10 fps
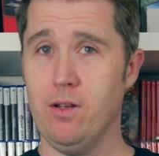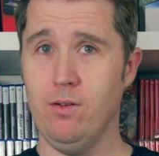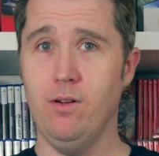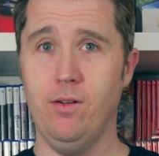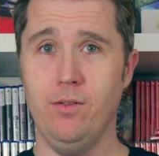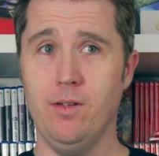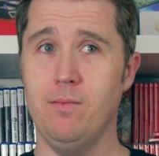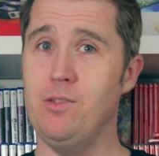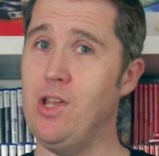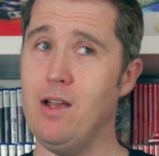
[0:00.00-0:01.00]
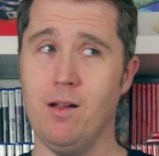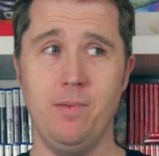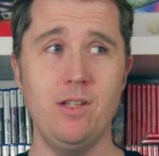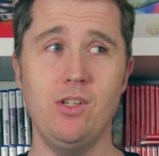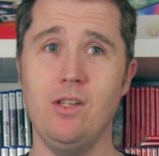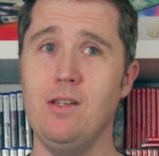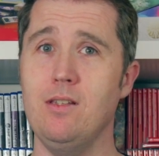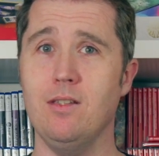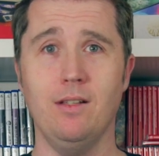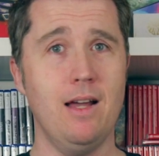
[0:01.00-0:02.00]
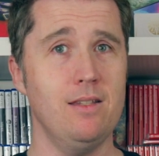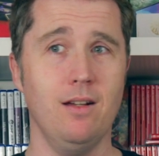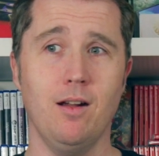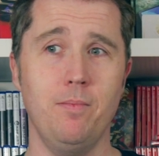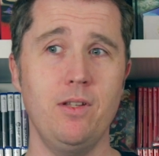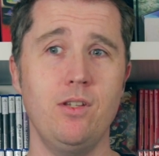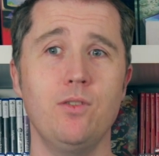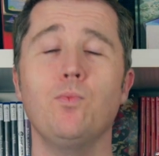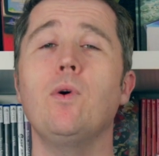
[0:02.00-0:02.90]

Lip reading: to call them, JRPGs, classic RPGs,